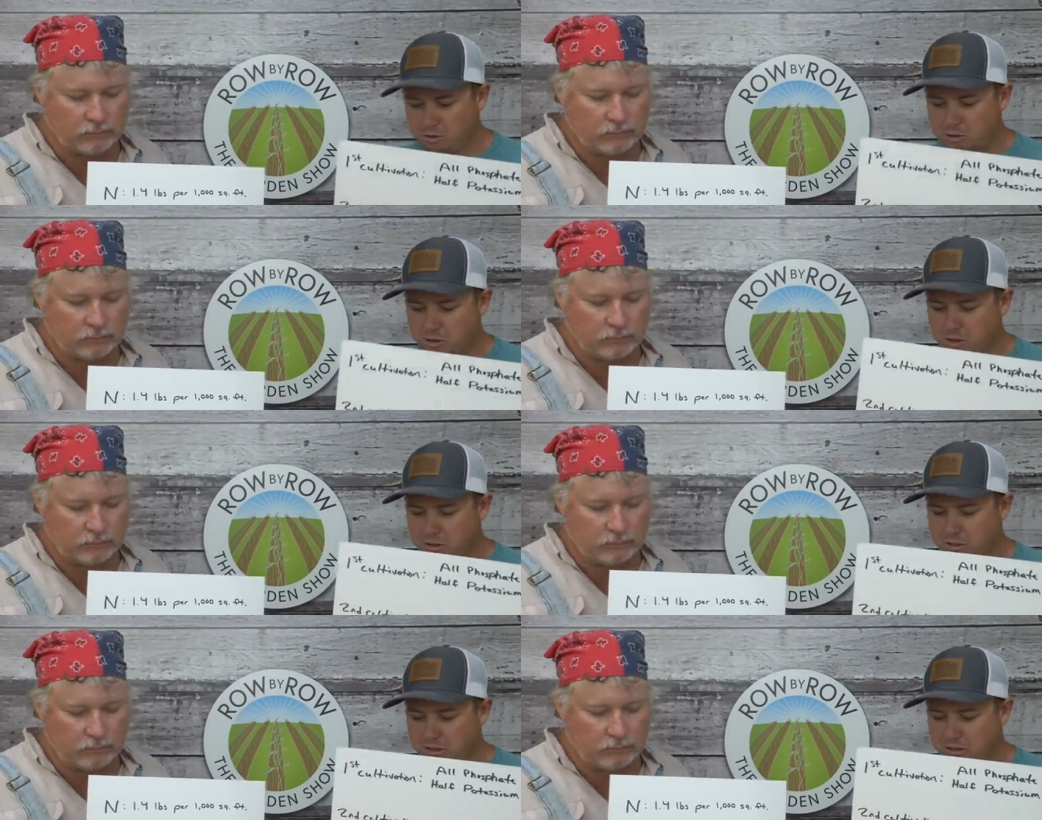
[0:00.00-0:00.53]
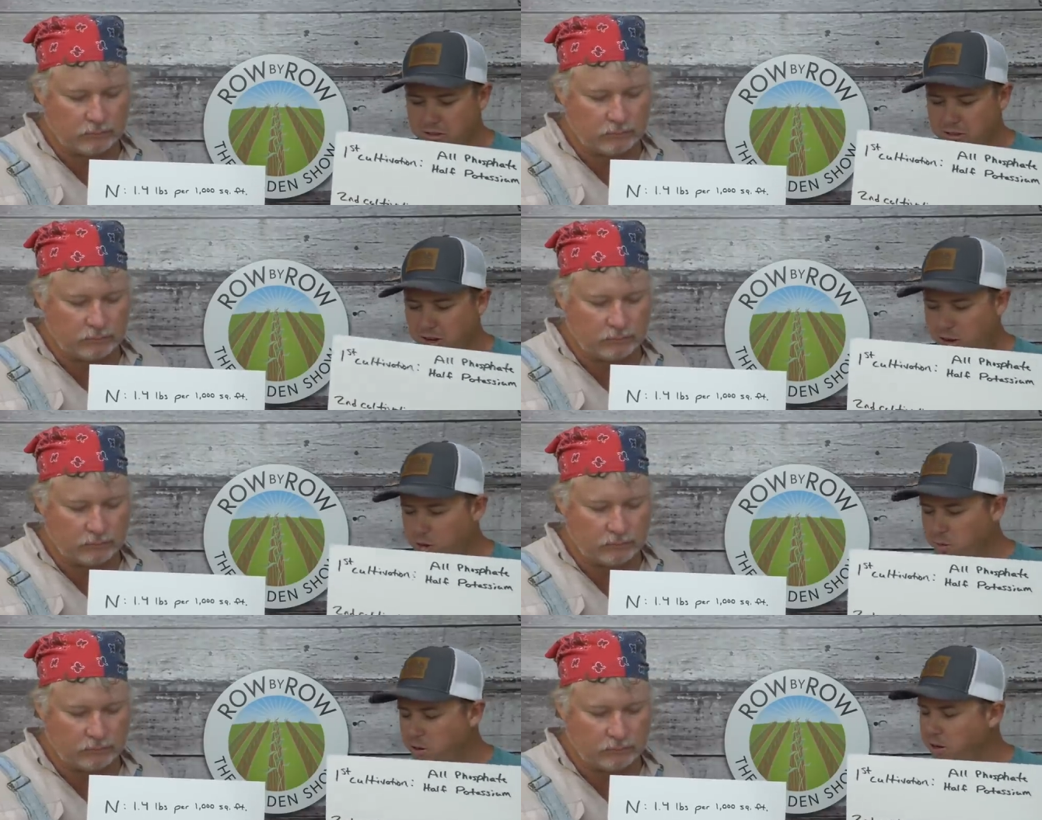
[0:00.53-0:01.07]
Speaker 1: You should
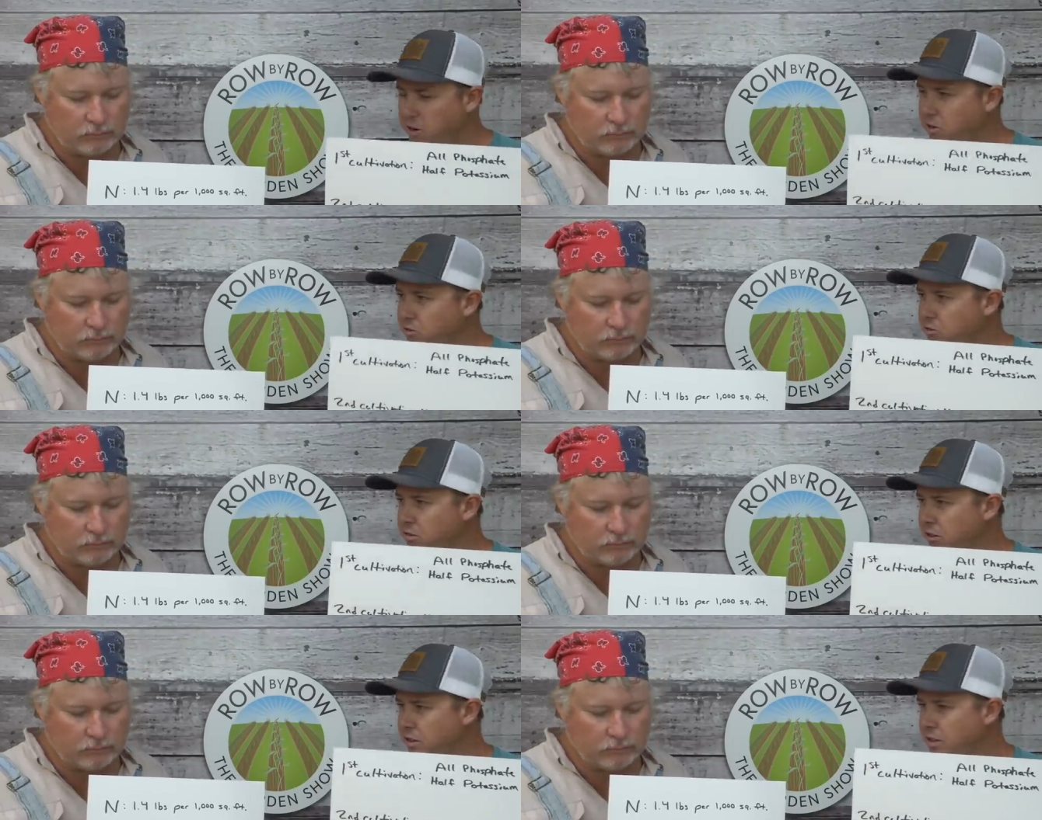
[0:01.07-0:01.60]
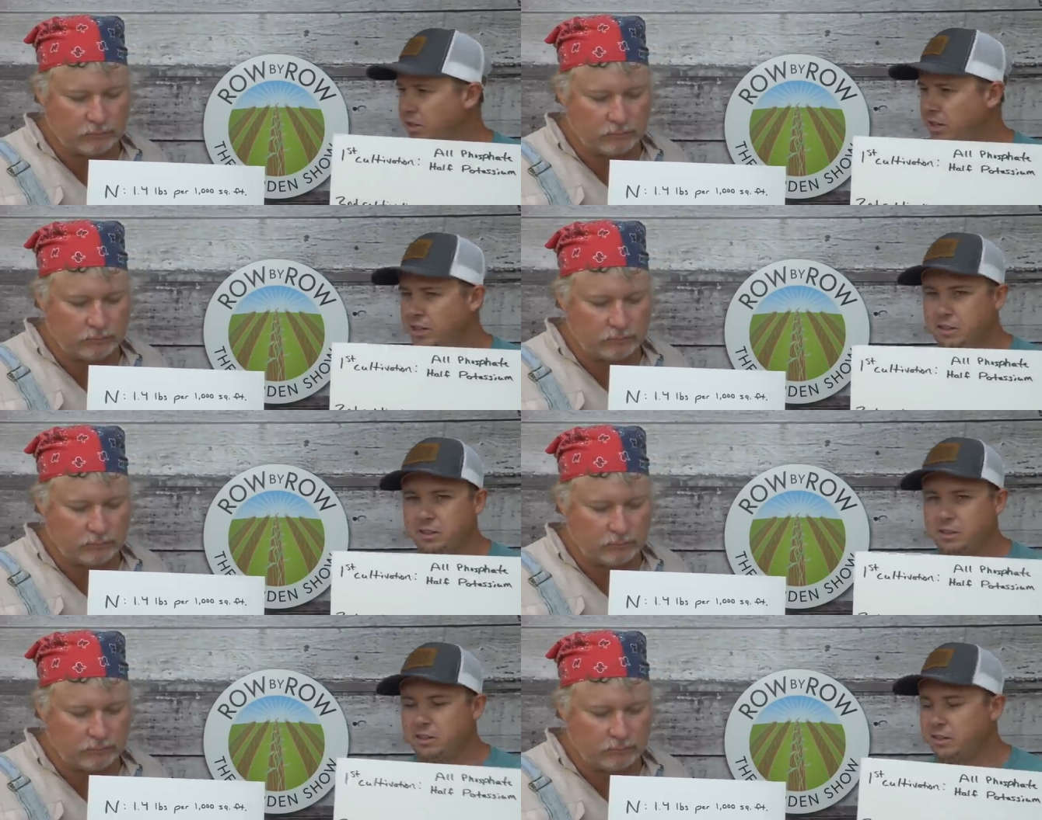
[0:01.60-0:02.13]
hold off
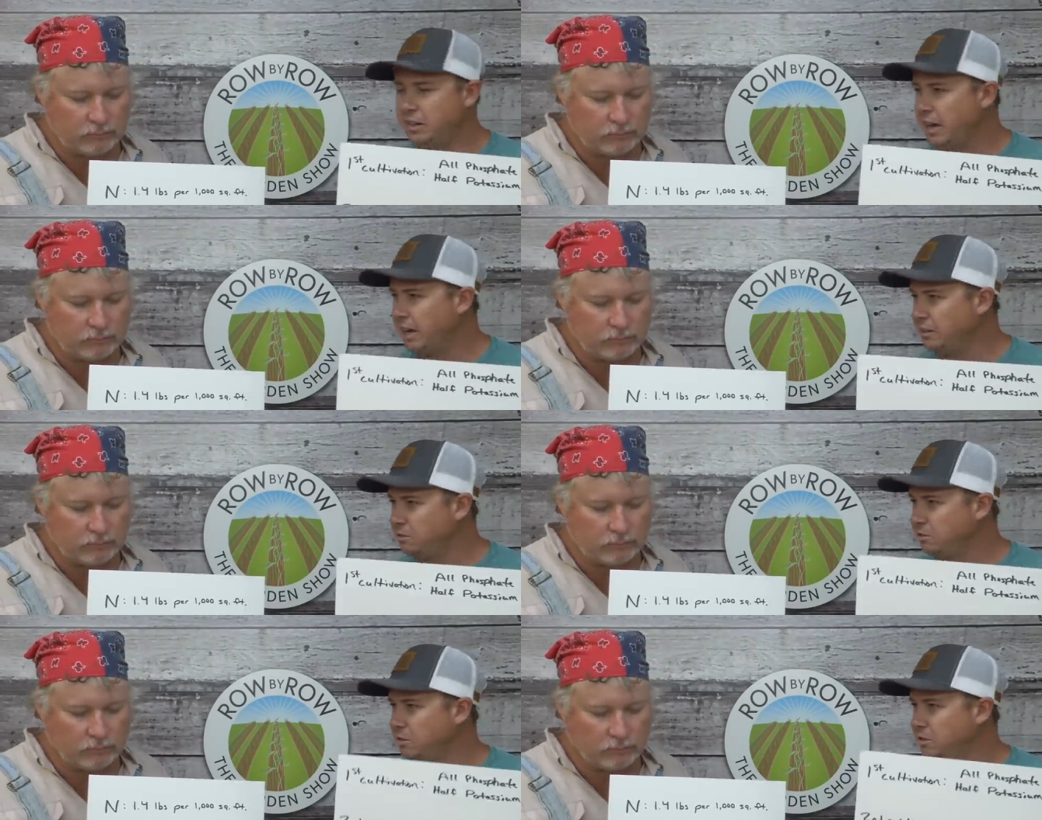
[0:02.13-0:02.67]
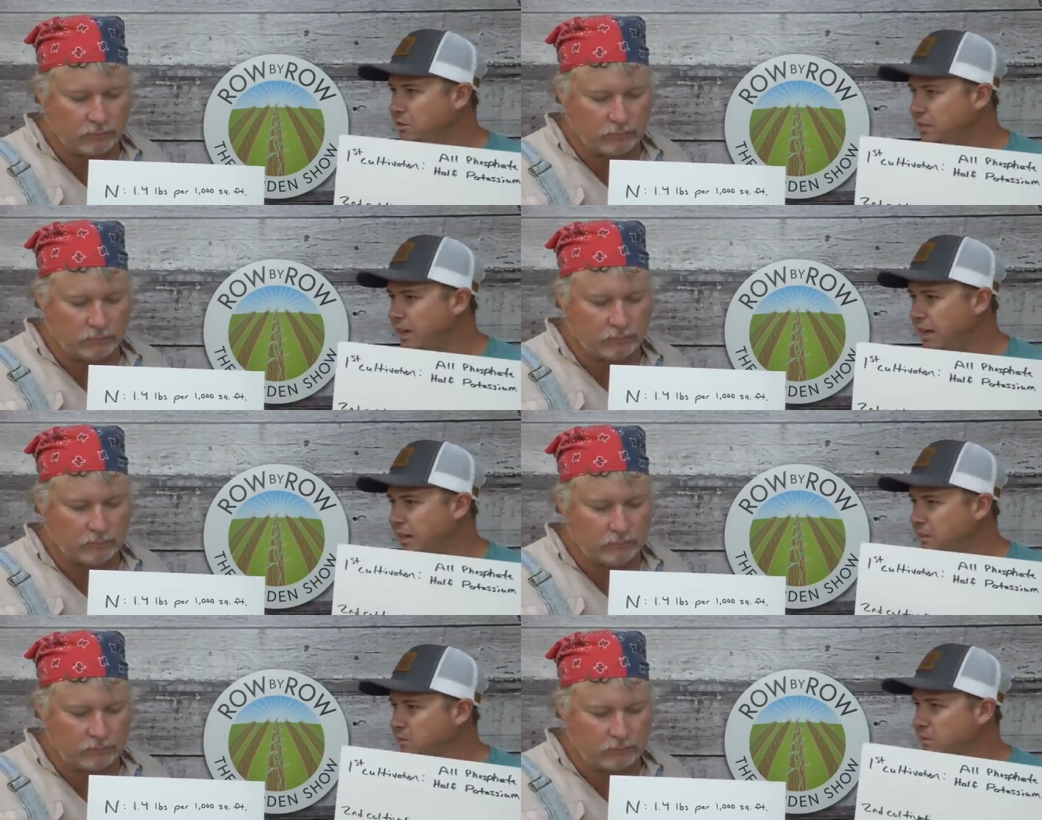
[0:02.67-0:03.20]
and do your nitrogen
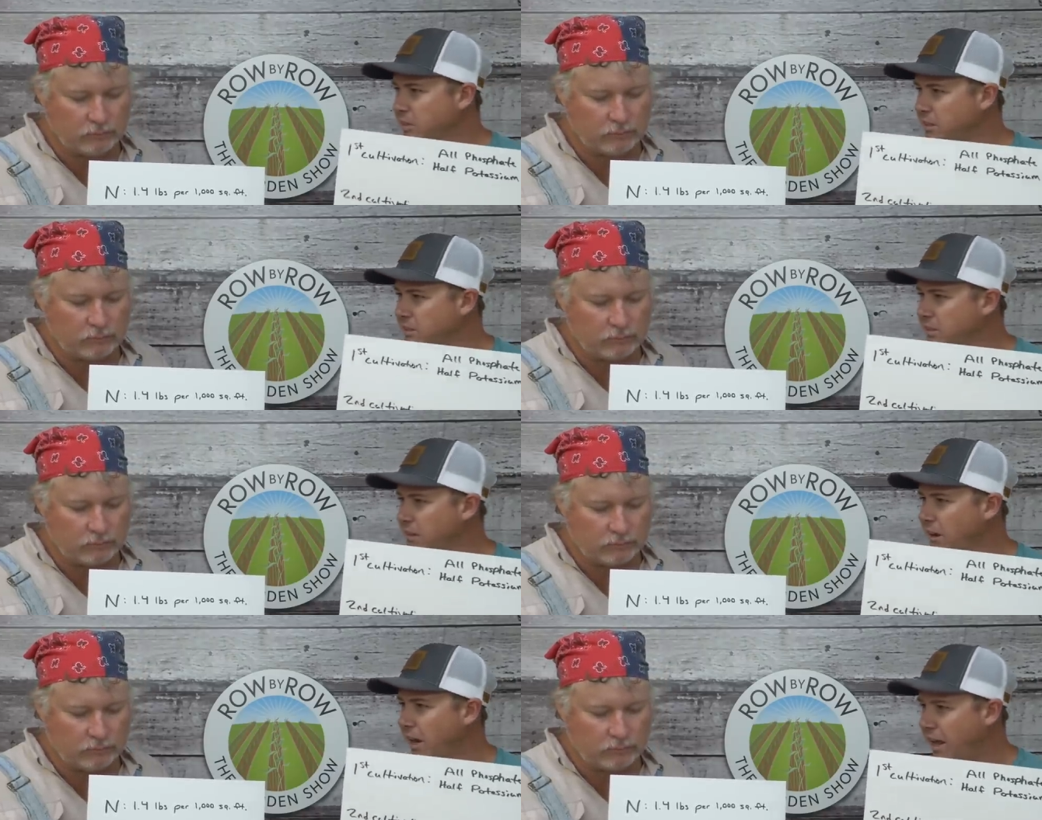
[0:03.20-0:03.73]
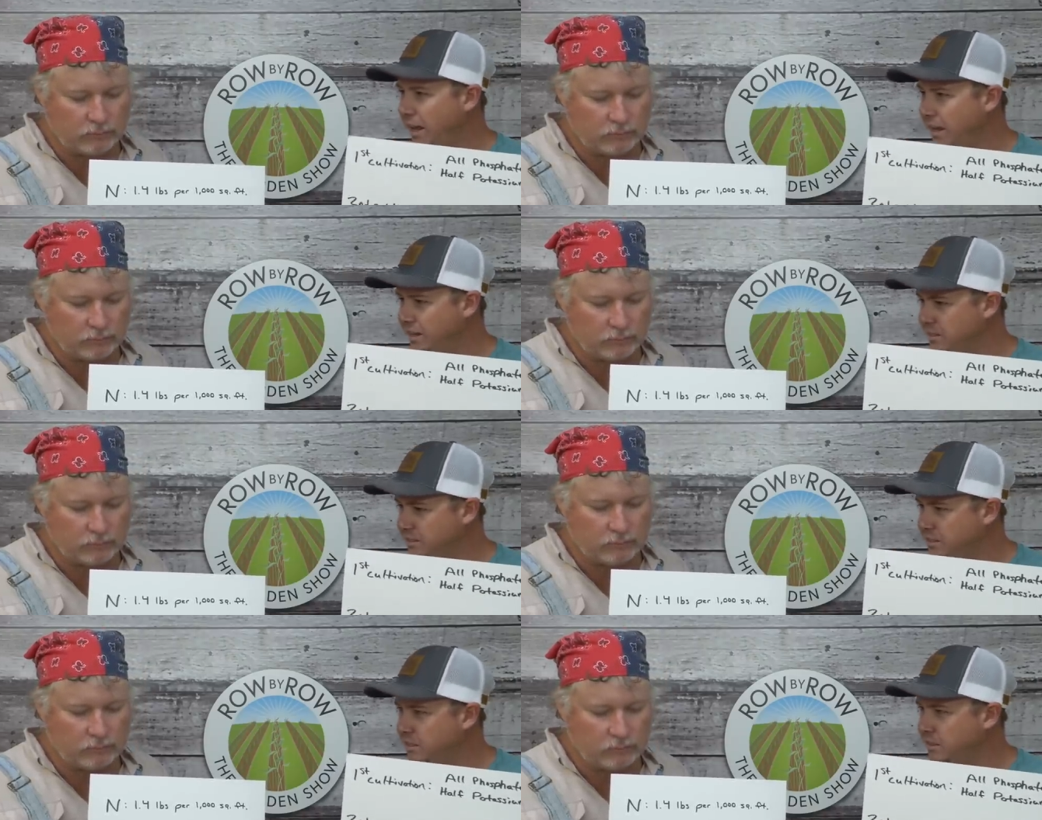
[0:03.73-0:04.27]
side dress
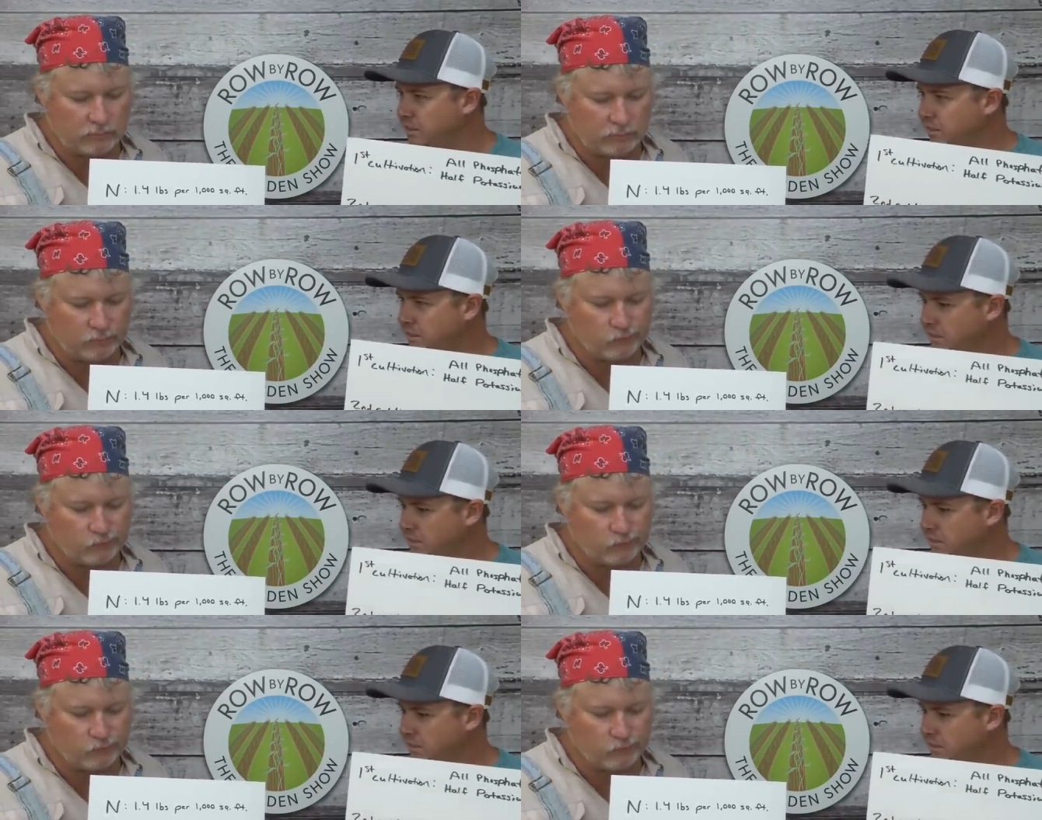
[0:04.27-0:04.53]
last